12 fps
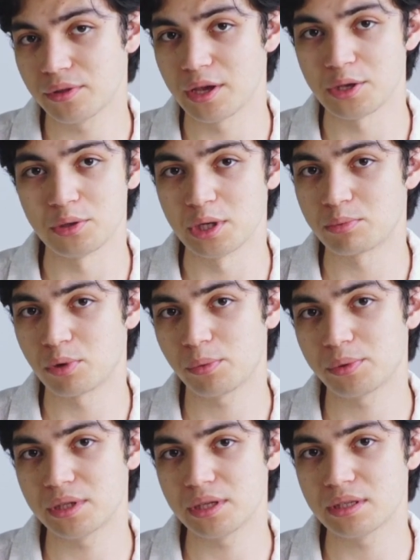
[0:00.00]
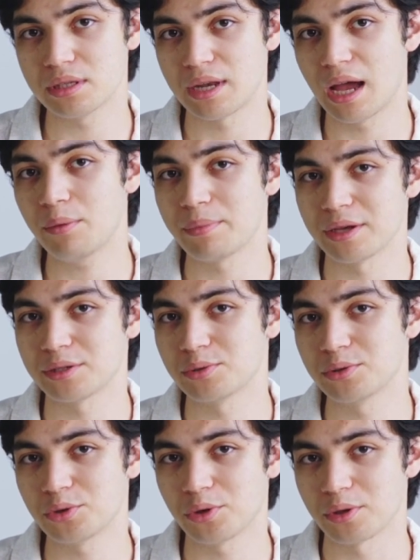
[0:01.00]
their unique properties, and how best to
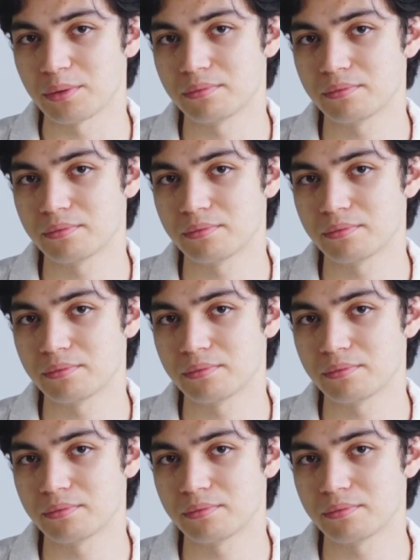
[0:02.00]
enjoy them.